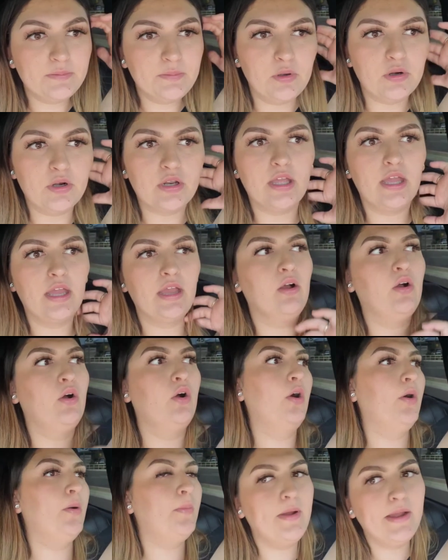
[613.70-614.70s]
porque,
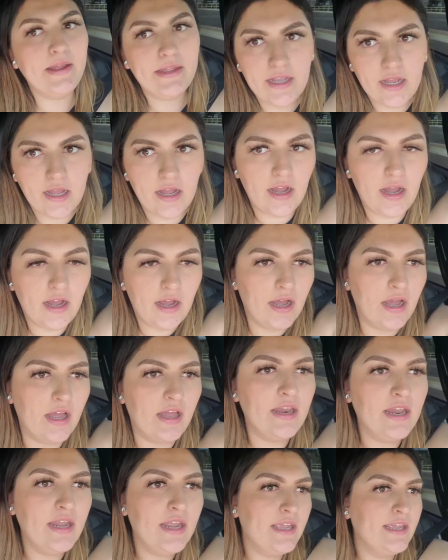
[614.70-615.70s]
oh my
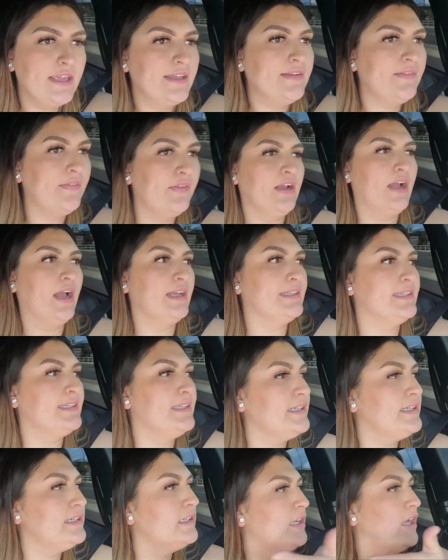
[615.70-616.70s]
God, if you guys
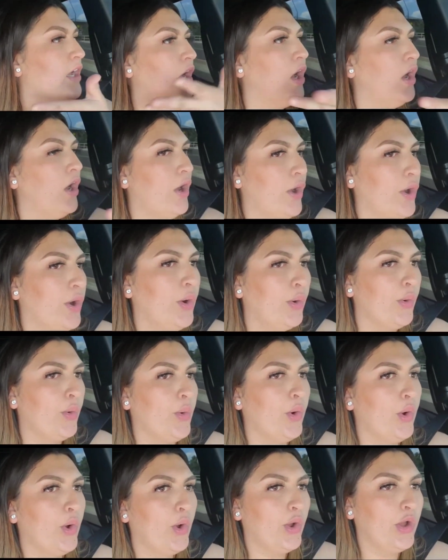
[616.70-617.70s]
didn't know,
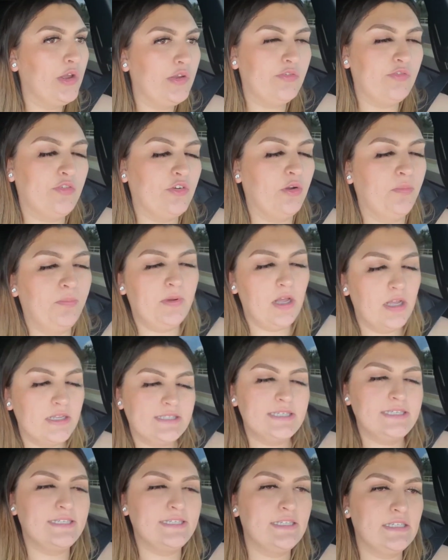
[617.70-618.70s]
football
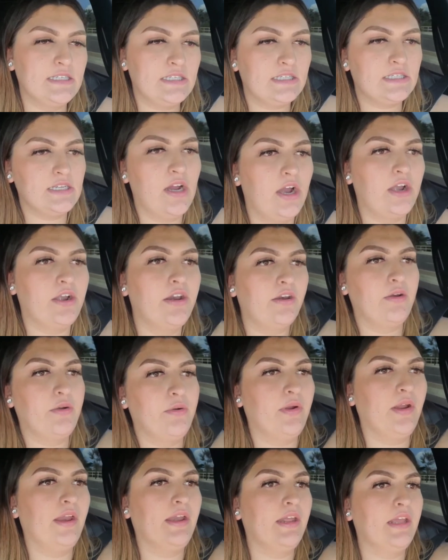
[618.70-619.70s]
season started
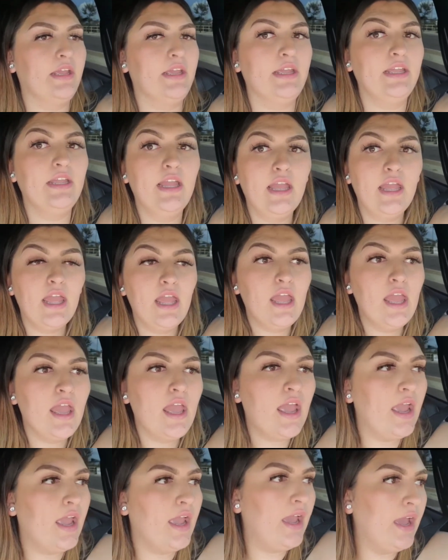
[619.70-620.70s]
already.
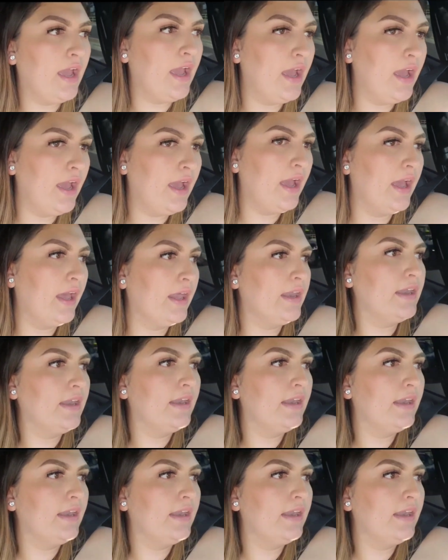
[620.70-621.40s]
And